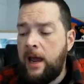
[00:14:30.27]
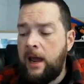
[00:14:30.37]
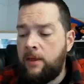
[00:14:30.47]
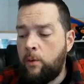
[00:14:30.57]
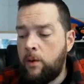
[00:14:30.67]

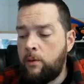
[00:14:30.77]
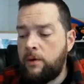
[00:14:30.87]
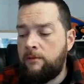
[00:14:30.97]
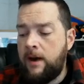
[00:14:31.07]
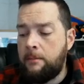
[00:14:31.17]
And then we would
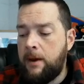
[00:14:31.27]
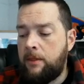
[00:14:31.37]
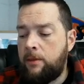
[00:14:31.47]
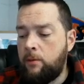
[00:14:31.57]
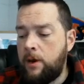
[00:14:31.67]
divide by
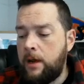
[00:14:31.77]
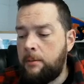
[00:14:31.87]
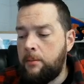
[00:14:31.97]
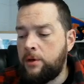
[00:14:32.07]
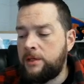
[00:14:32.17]
3
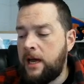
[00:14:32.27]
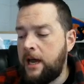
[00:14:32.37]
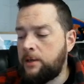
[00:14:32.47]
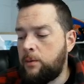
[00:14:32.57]
on both sides,